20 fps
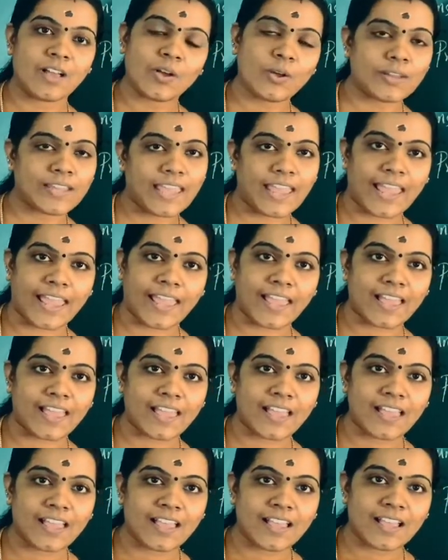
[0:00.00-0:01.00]

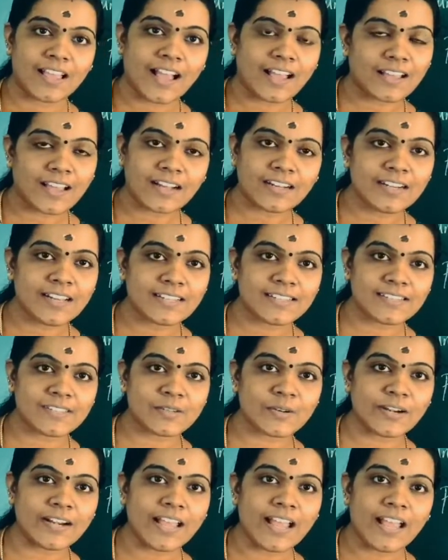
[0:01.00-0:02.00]
Okay,
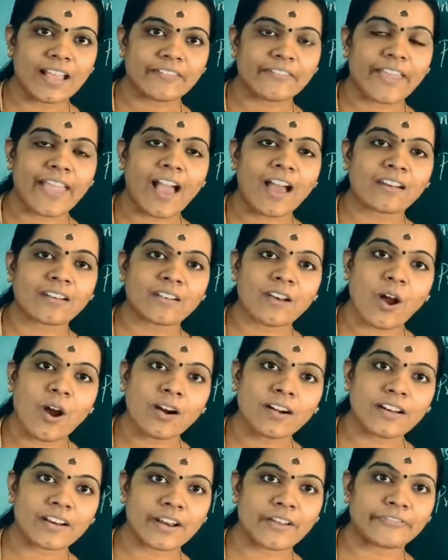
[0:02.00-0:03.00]
understood? We are
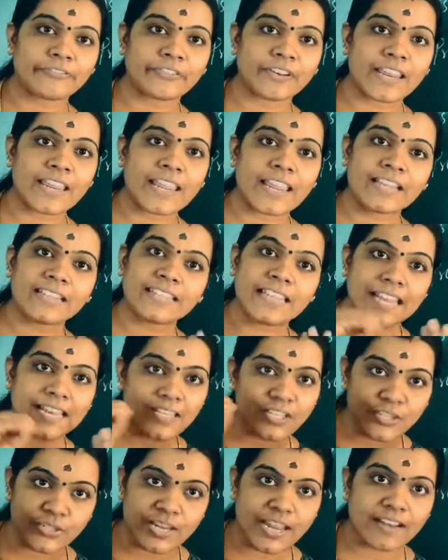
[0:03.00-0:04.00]
not referring it
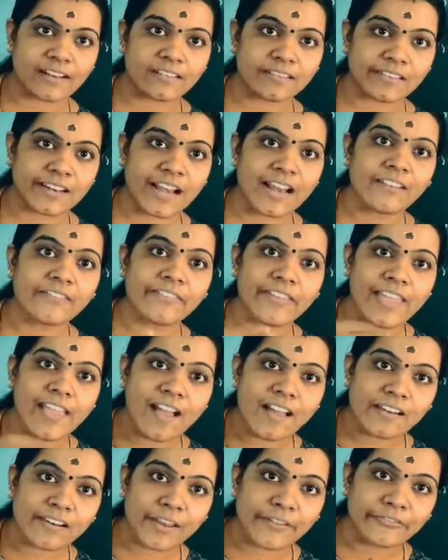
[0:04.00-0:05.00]
in general, we
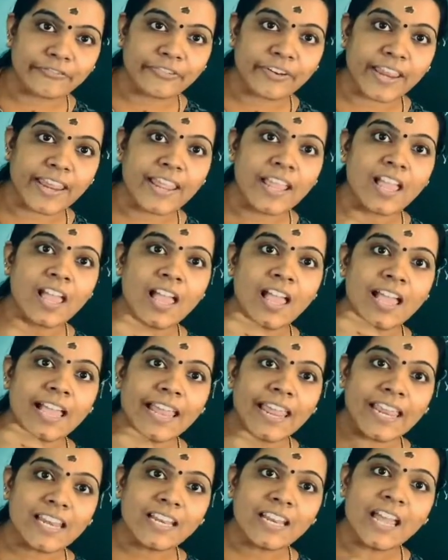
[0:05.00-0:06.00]
are referring
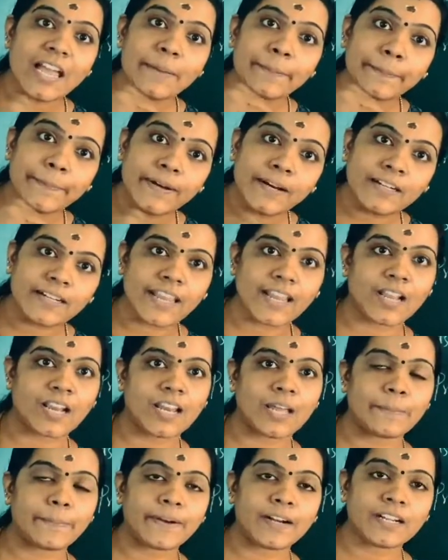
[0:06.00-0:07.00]
in
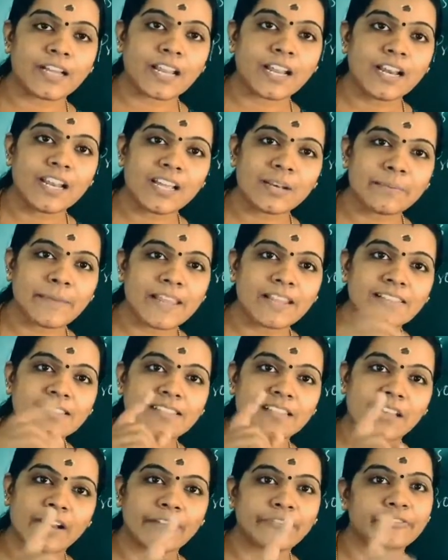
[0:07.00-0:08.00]
particular. Particular means
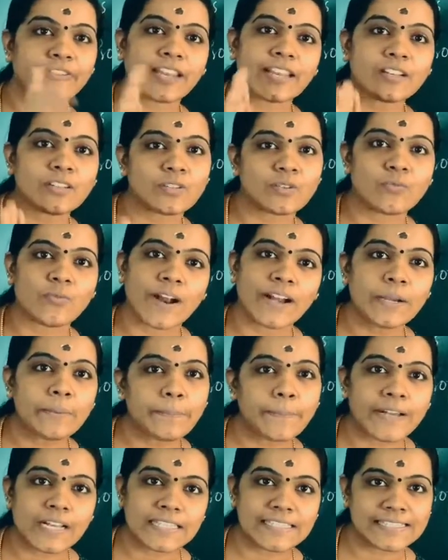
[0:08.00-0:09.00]
referring to
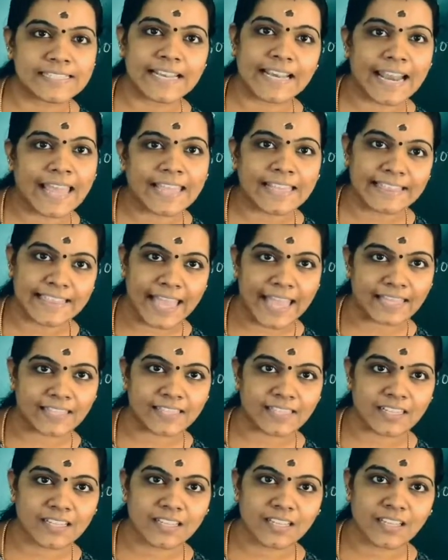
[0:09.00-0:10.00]
one person, like
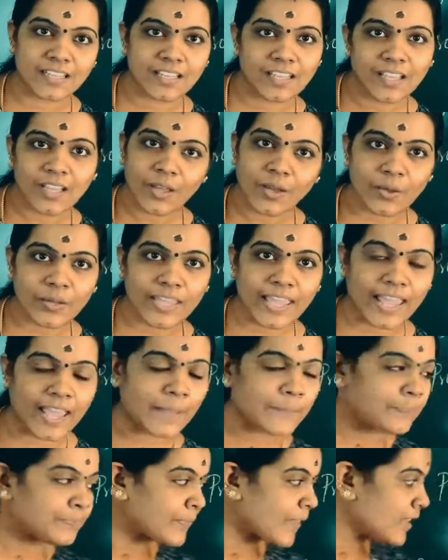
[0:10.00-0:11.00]
that.
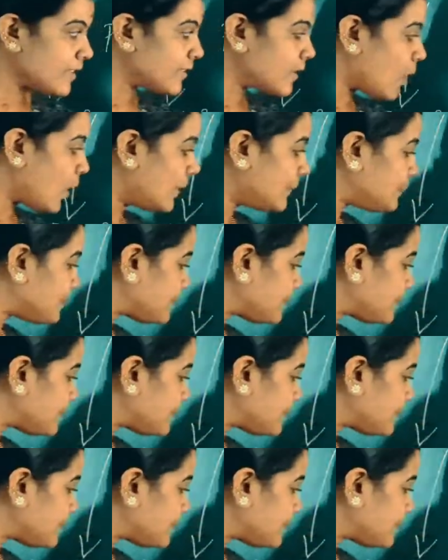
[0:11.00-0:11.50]
Okay, so